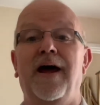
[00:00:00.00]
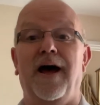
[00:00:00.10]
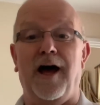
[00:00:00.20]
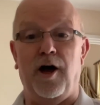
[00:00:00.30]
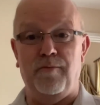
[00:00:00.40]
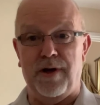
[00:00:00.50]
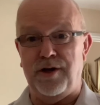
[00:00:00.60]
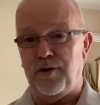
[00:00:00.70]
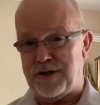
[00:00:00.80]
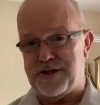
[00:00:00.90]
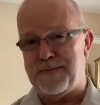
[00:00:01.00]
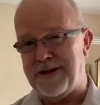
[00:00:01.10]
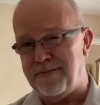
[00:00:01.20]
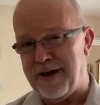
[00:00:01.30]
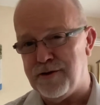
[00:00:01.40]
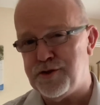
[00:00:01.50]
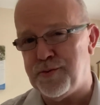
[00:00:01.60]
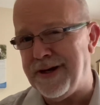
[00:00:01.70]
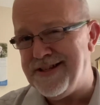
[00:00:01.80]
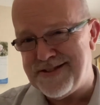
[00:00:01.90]
And you're going to spend about
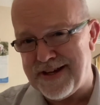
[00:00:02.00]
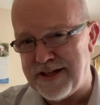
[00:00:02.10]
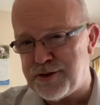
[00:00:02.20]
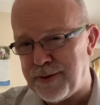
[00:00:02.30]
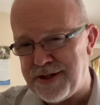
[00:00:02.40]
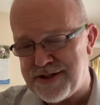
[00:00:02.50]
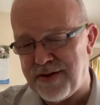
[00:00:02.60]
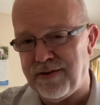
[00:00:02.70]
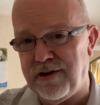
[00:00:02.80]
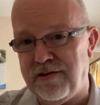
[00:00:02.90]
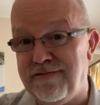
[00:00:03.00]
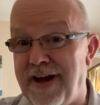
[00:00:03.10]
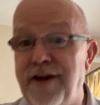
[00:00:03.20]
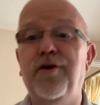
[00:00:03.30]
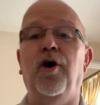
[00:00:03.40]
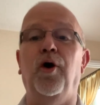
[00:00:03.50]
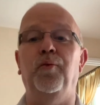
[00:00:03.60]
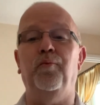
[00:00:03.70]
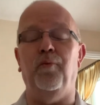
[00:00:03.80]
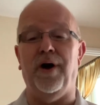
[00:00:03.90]
26, 27 grand
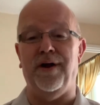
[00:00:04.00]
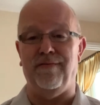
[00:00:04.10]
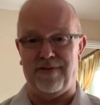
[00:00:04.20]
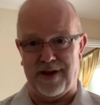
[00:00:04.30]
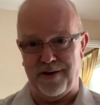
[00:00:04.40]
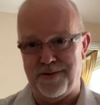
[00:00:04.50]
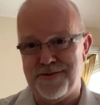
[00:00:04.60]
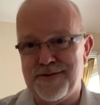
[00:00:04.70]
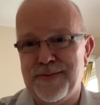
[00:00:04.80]
on one of those.